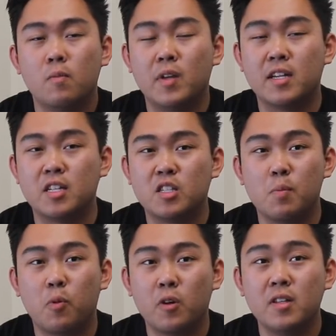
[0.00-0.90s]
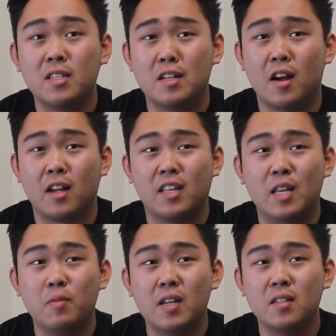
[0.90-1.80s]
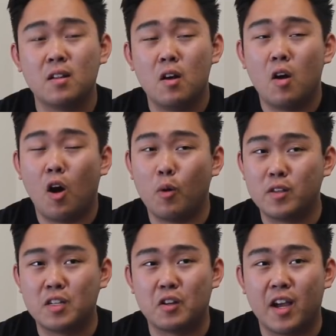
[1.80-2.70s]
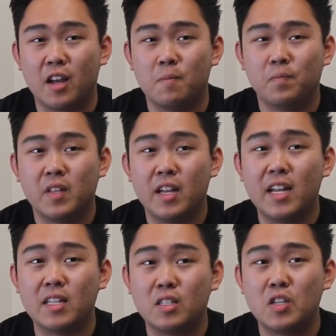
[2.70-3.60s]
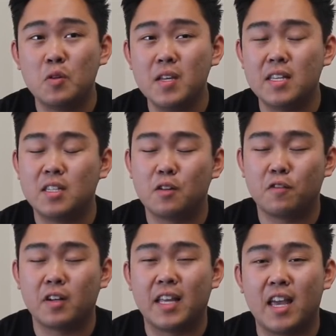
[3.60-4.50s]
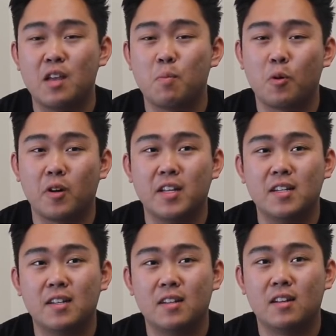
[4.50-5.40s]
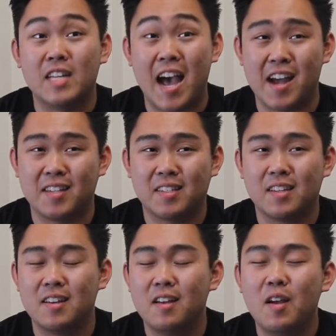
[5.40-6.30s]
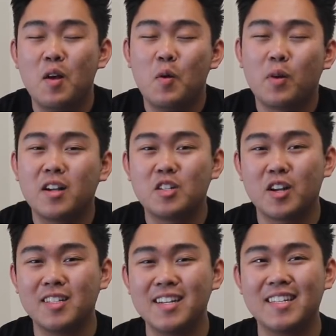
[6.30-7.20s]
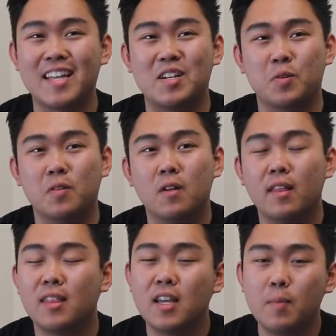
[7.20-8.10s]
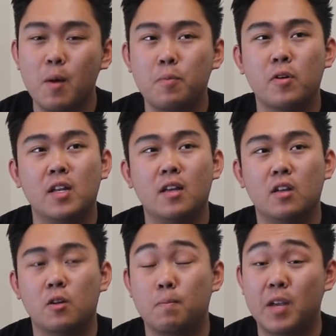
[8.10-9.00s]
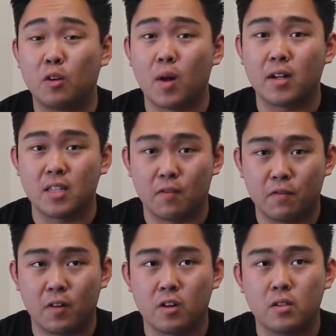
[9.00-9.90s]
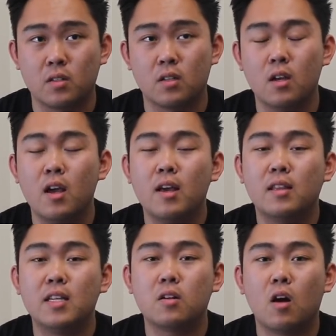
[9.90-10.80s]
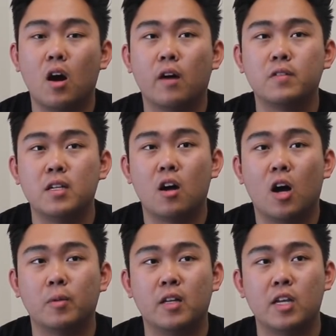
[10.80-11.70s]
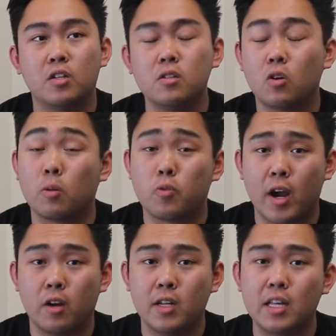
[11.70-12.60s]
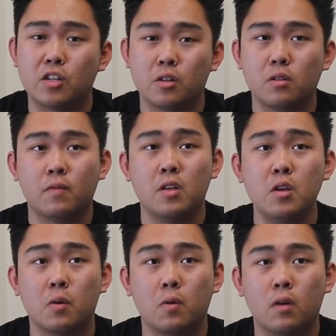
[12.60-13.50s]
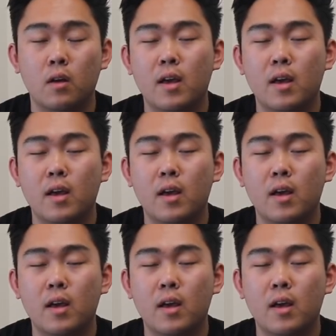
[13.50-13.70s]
because it's important to not keep things always in your head. It's too easy to forget important tasks. When constructing a schedule, think about putting your big rocks in first. These are often obligations or priority issues for you.